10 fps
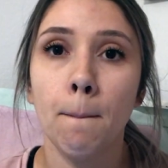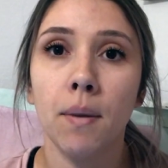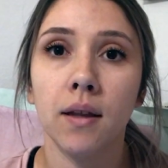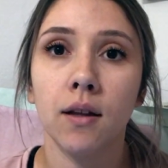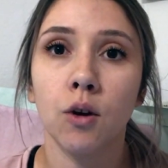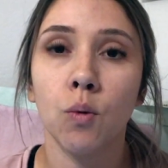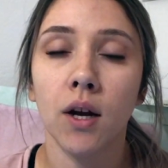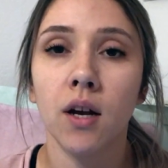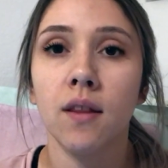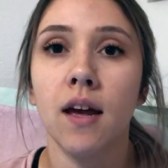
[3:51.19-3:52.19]
but the
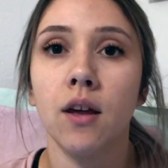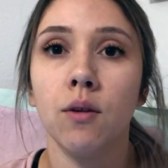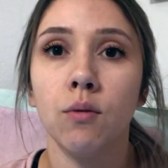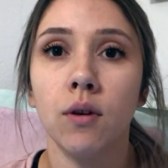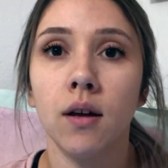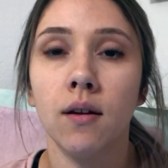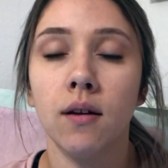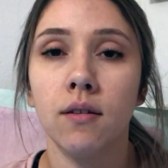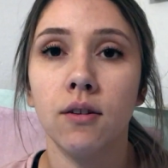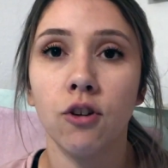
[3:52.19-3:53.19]
quicker that you
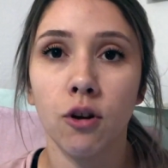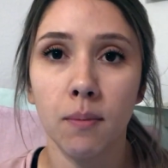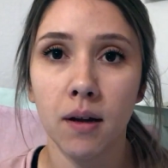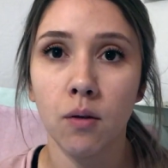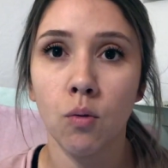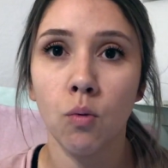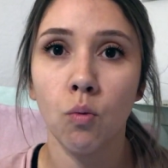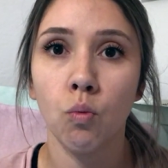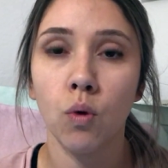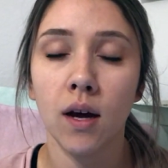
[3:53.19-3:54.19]
determine
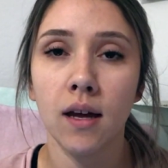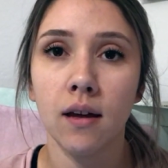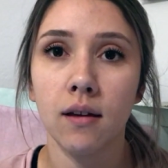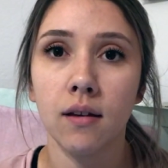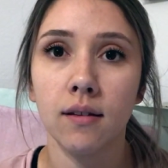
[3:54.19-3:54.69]
what